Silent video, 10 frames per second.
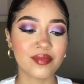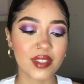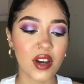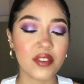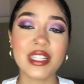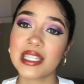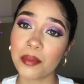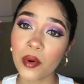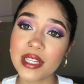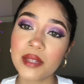kind of
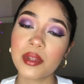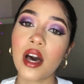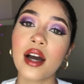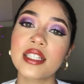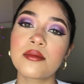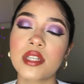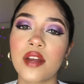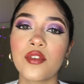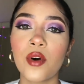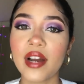disappointed with the items and I
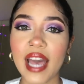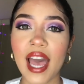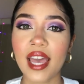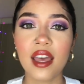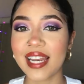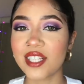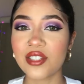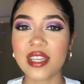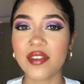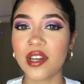thought, okay, let's
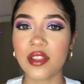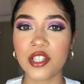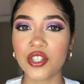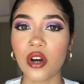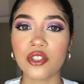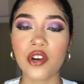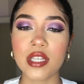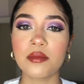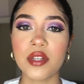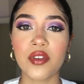just give it another shot, try
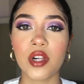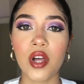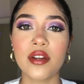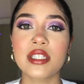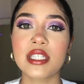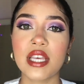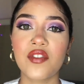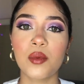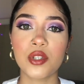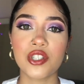some different clothes and see if
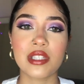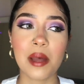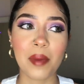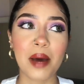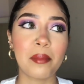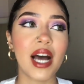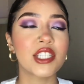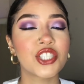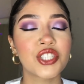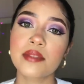it was just a bad
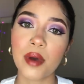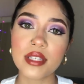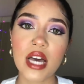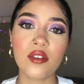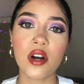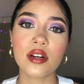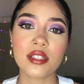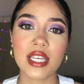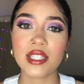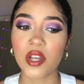batch. Motel
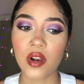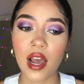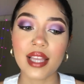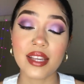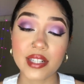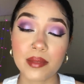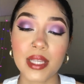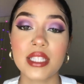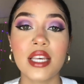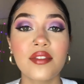Rocks is no lie, they're
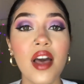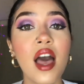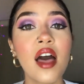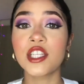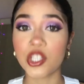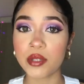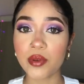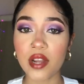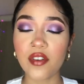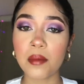expensive. I do a
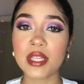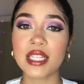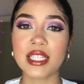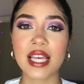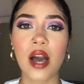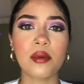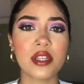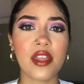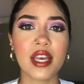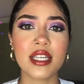25% discount, which
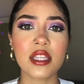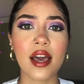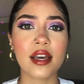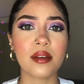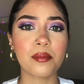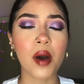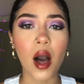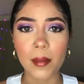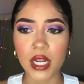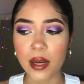I think is like
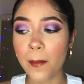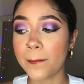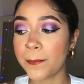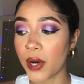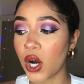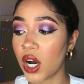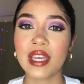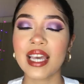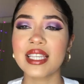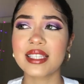permanent, but
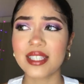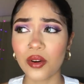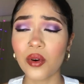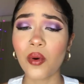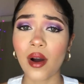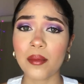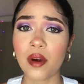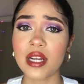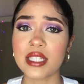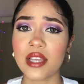it's still quite
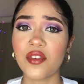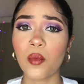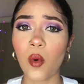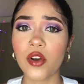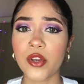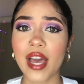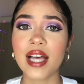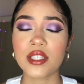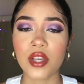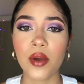pricey for what you
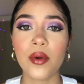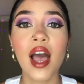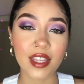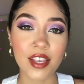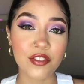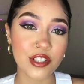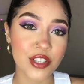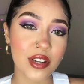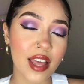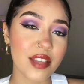get. So if you
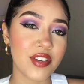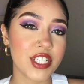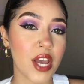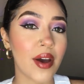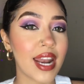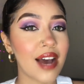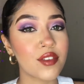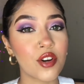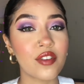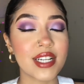do like the video and
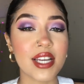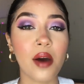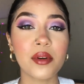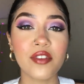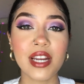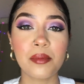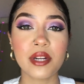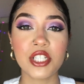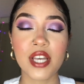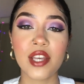haven't already, I would really
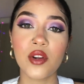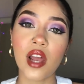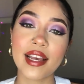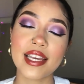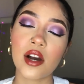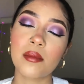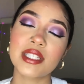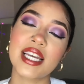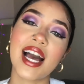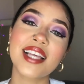appreciate you liking,
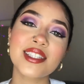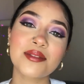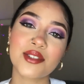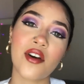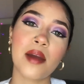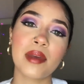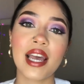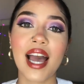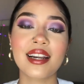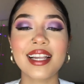commenting and
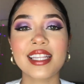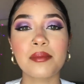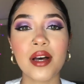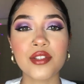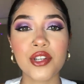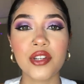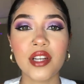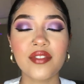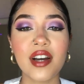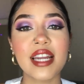subscribing, and click the bell so you're
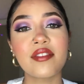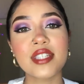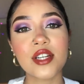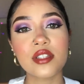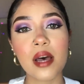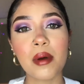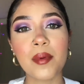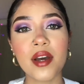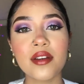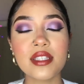notified every single time I
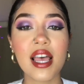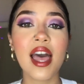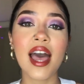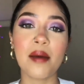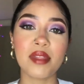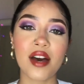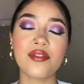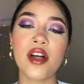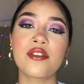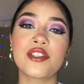post. And without
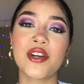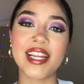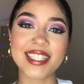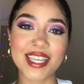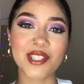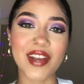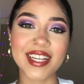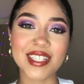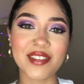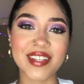further ado, let's get straight
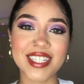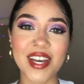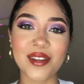into the video.